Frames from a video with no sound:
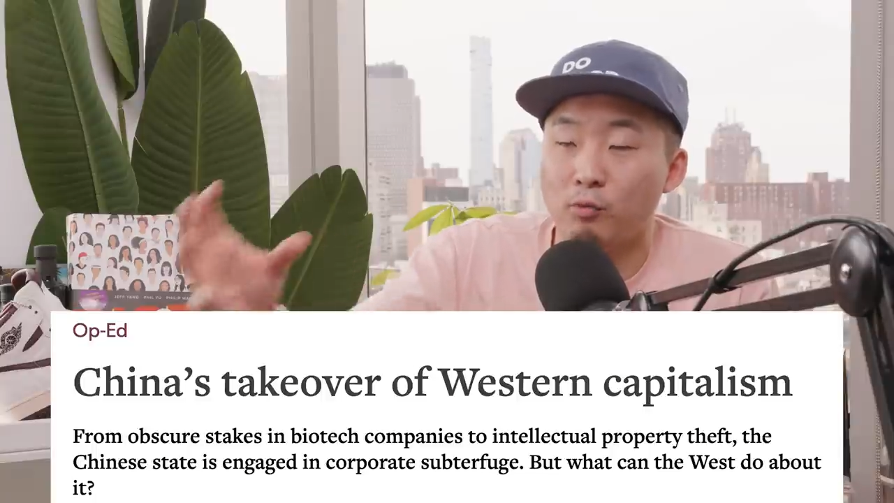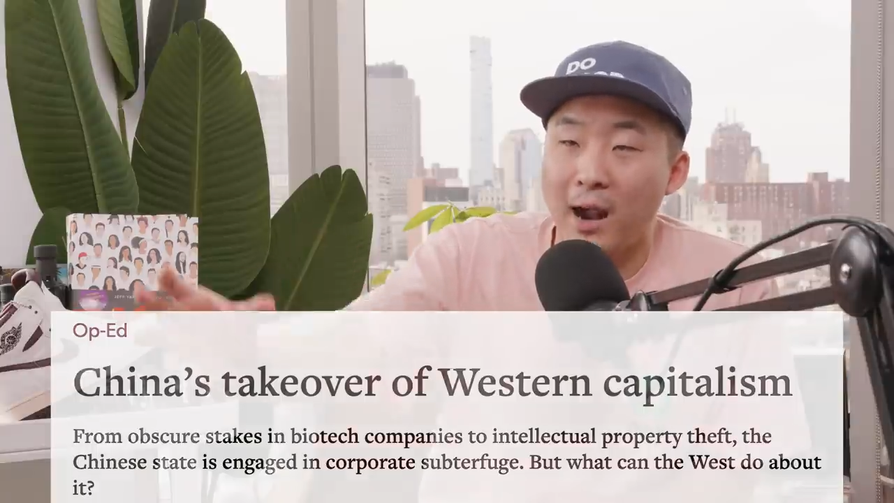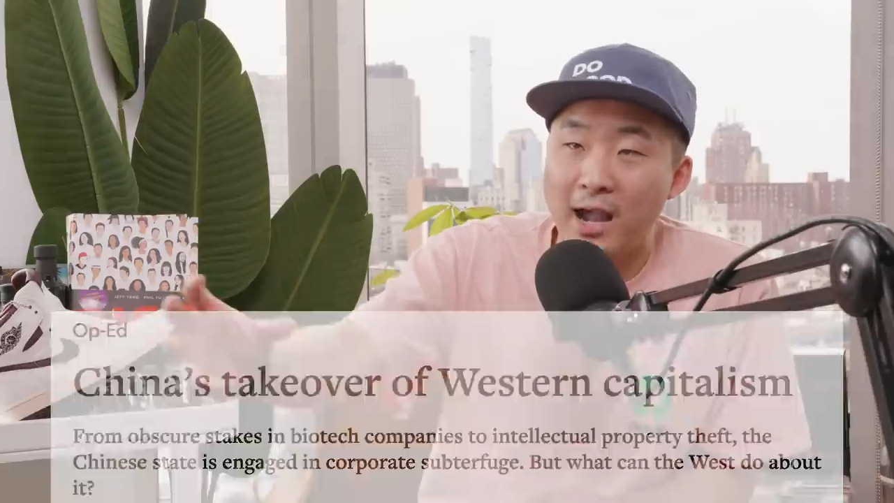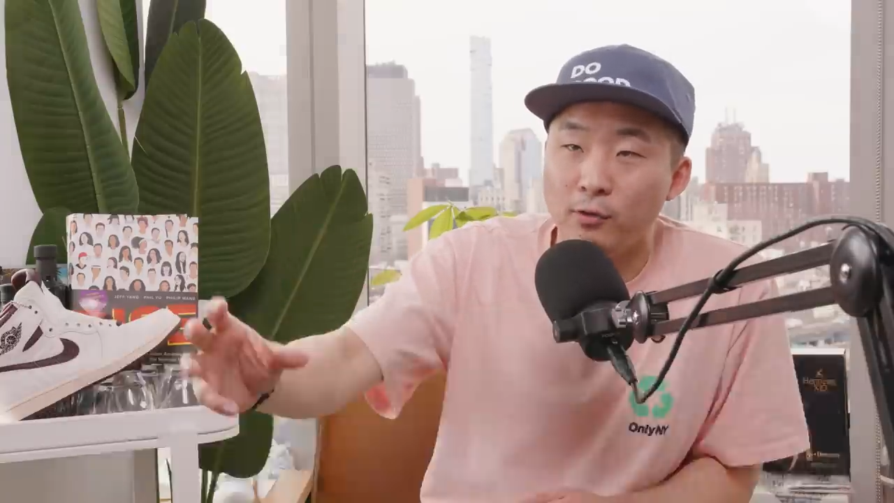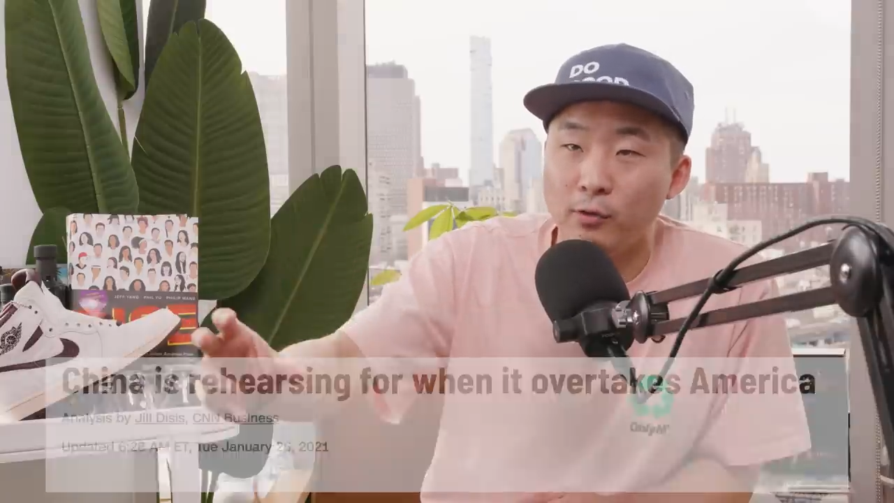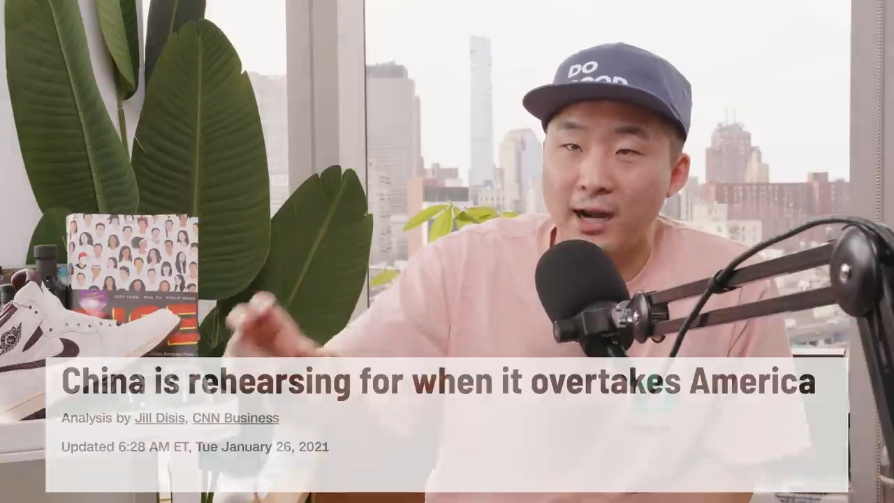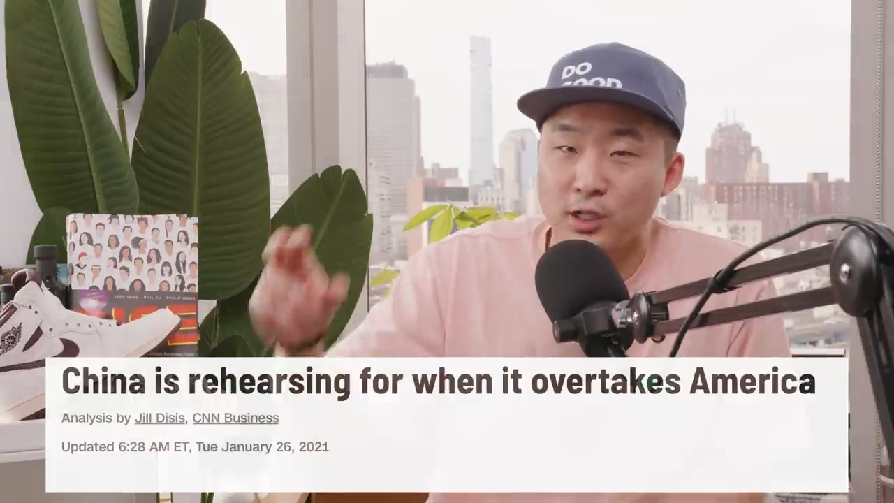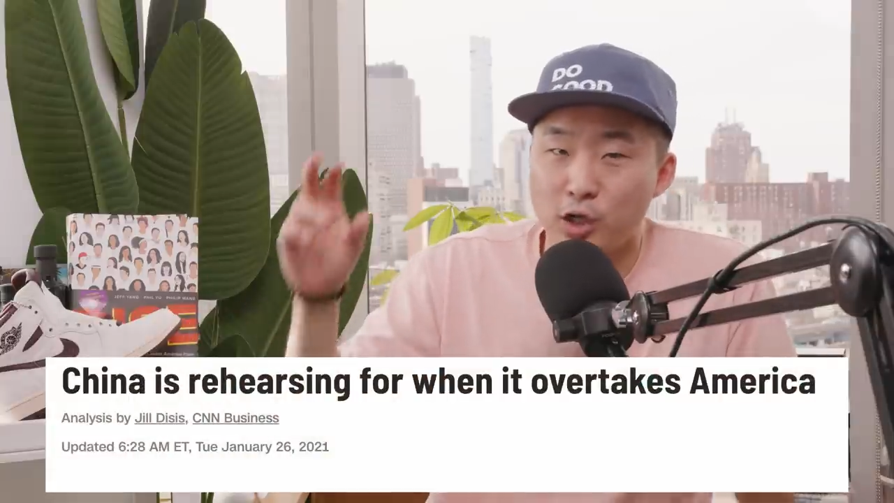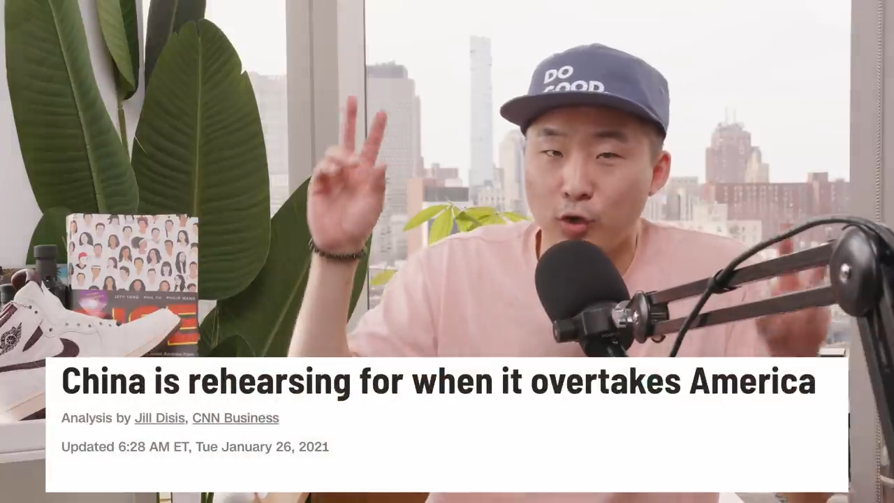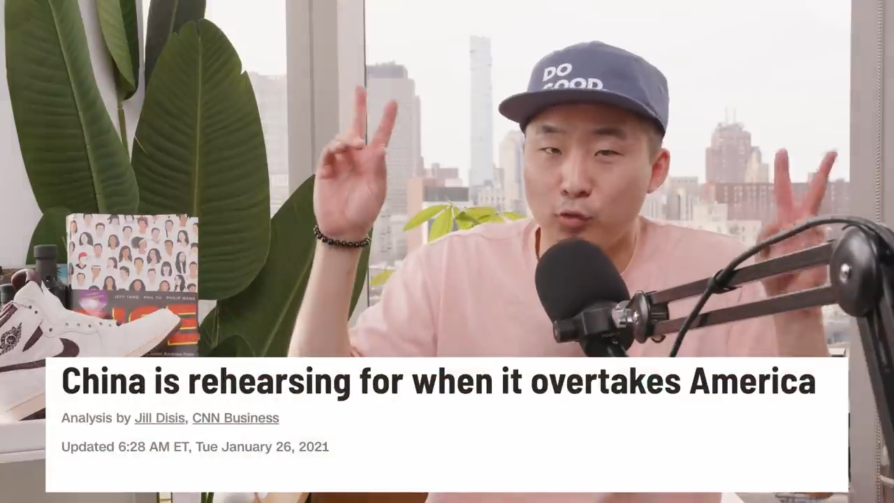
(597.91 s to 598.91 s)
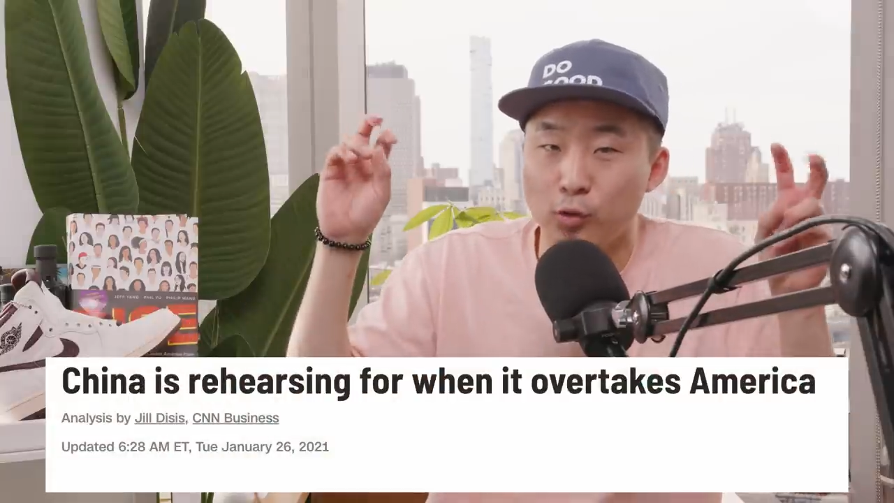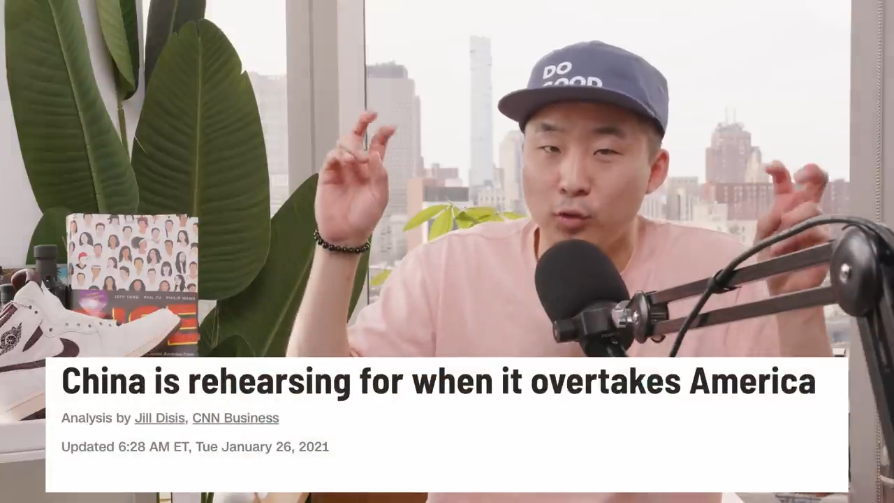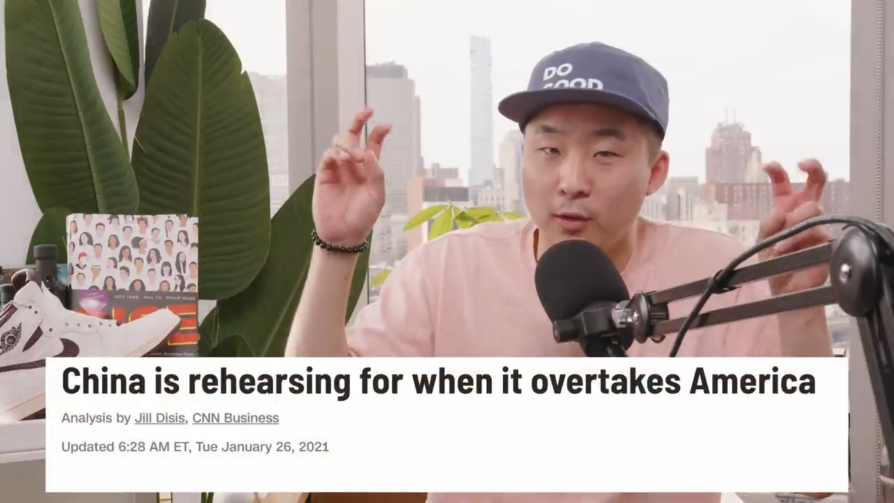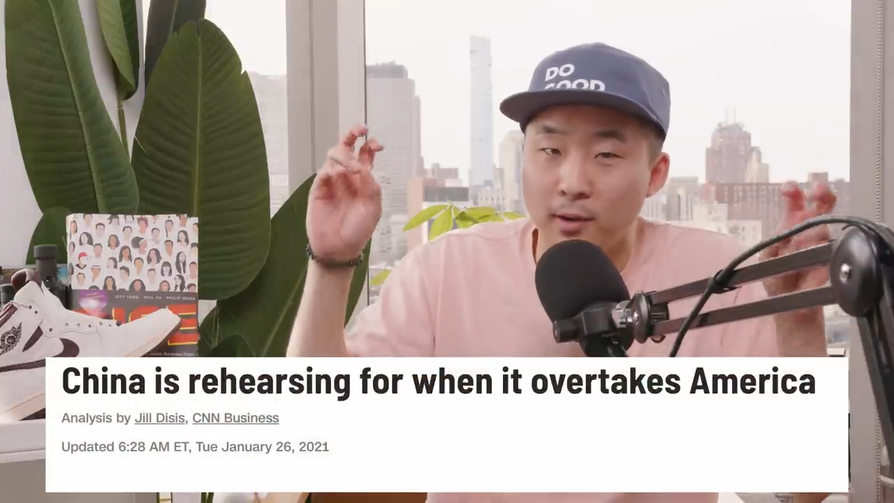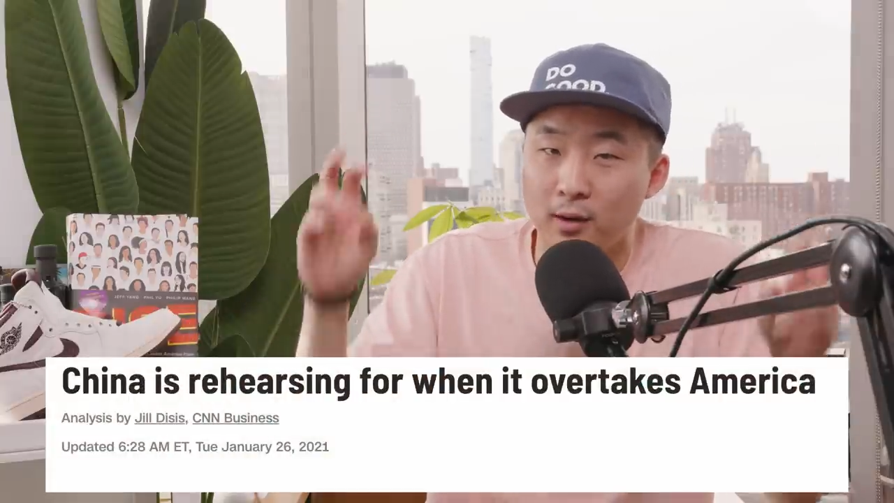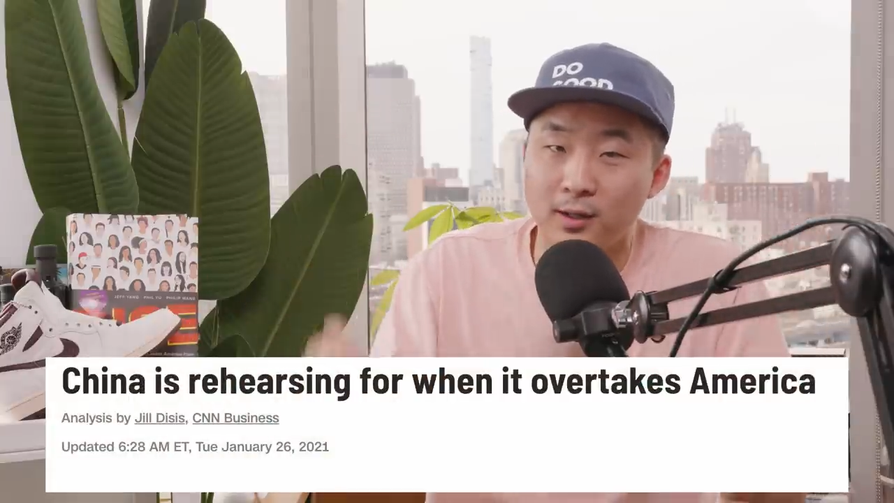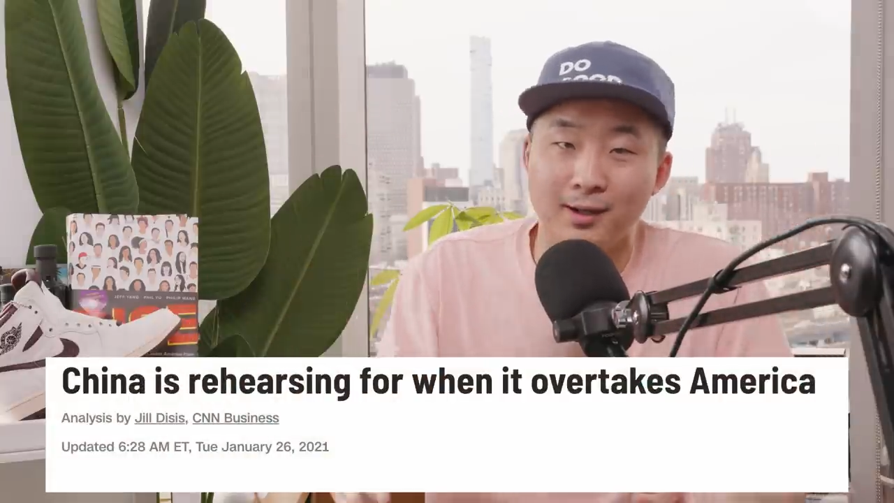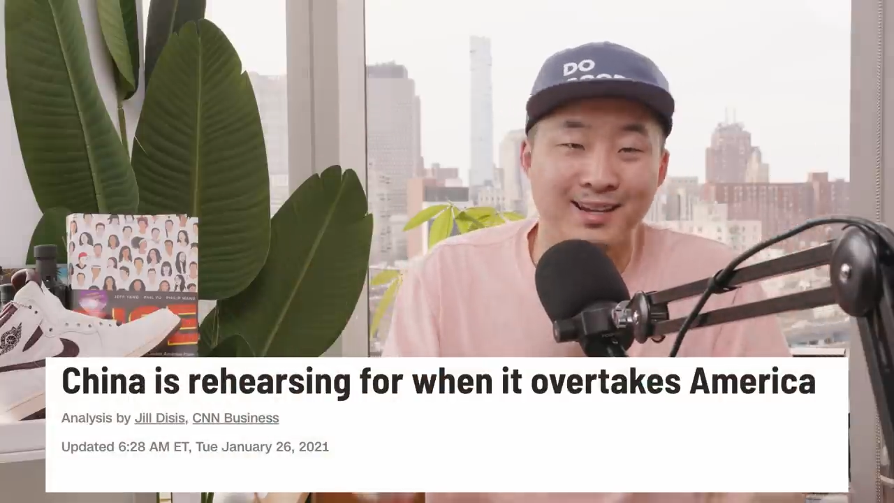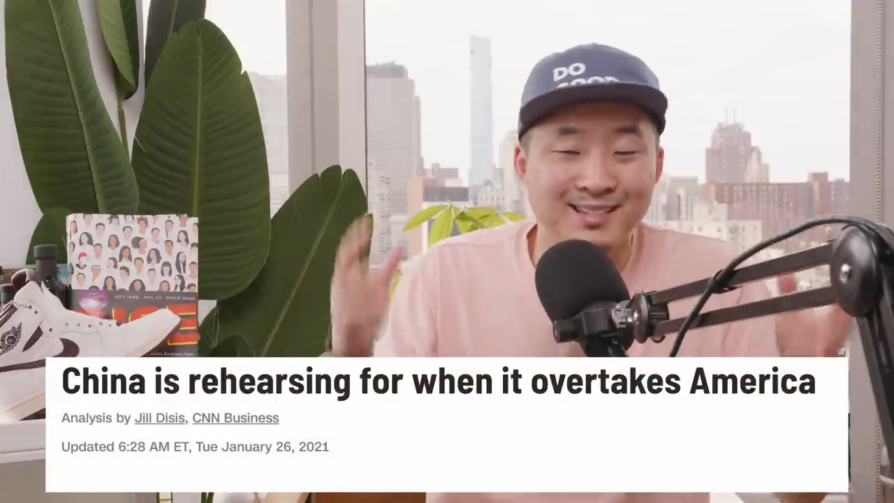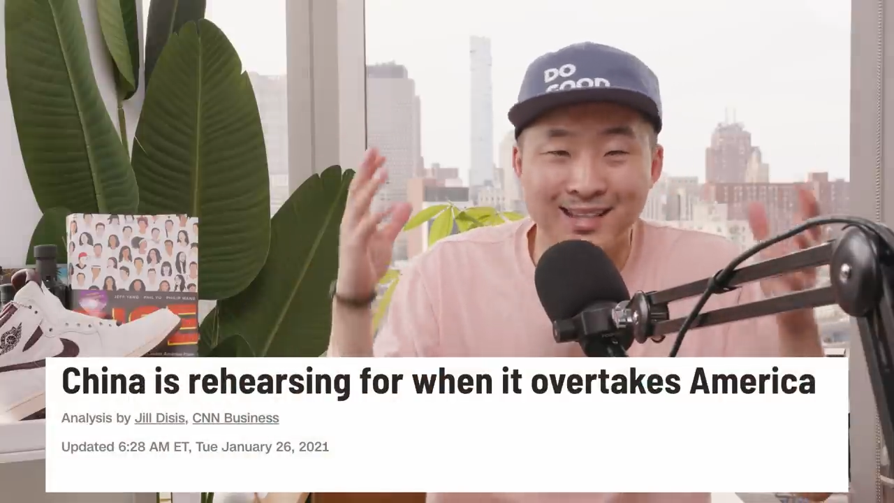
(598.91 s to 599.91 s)
a rival that is going to rule
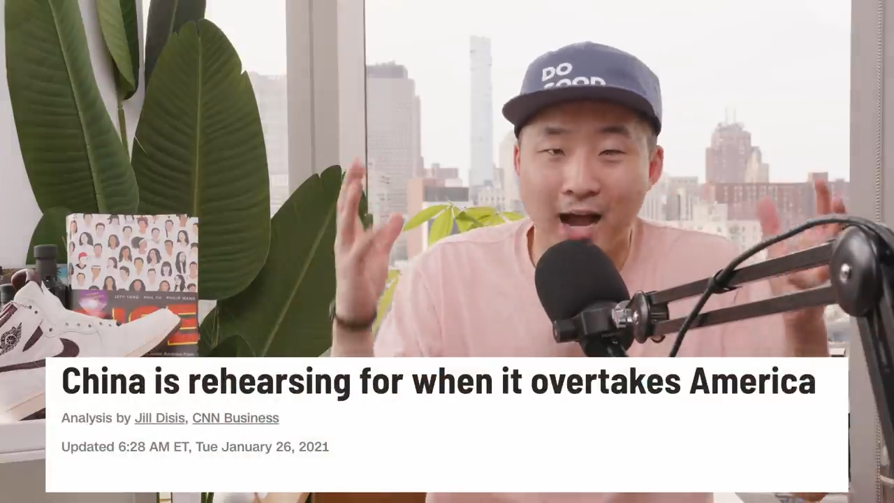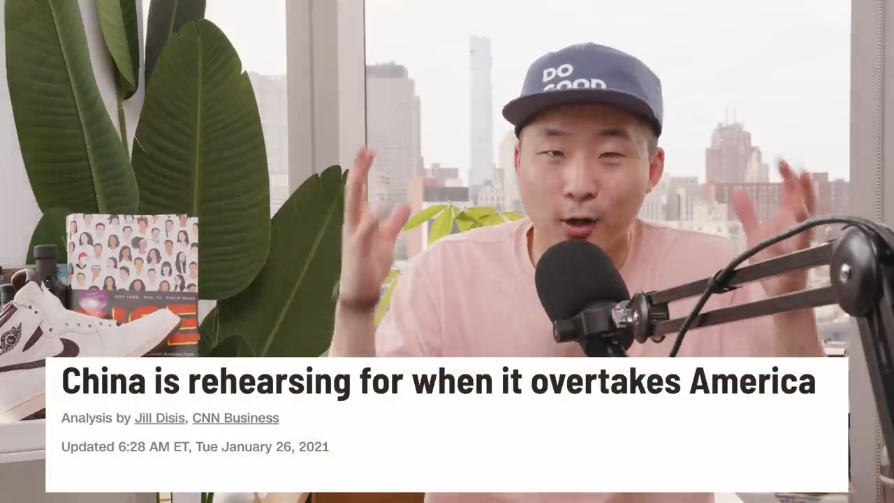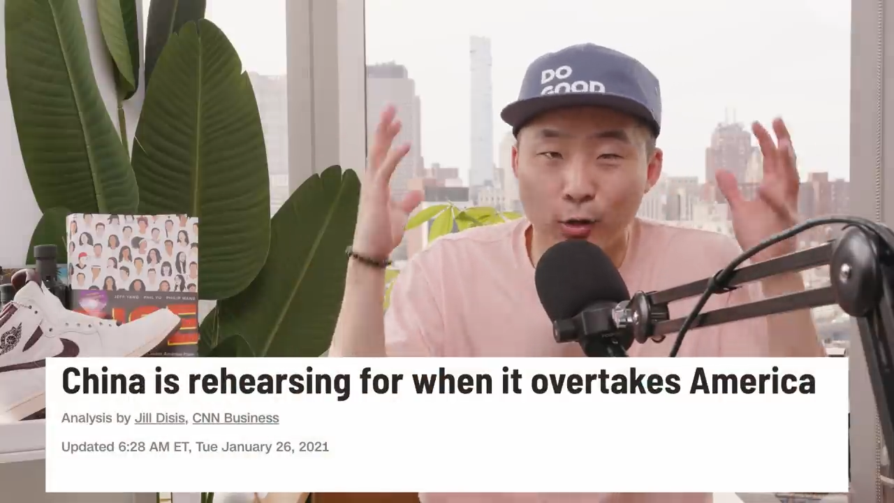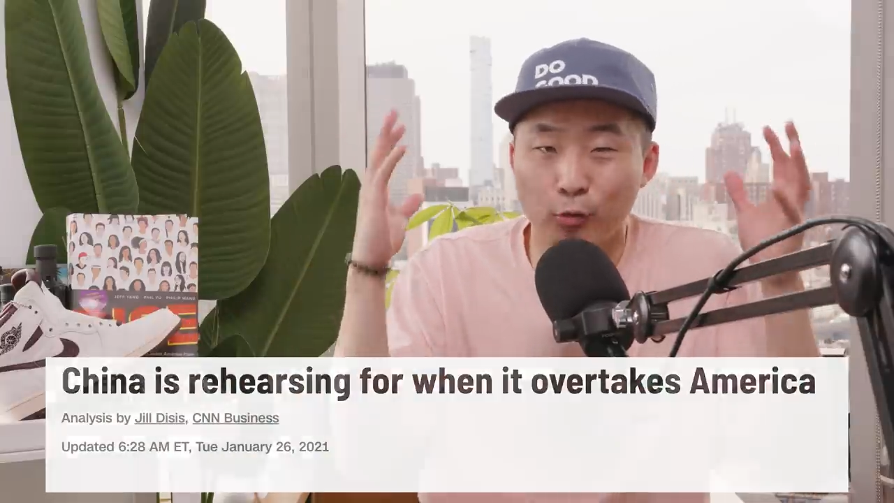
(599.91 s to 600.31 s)
America. It's not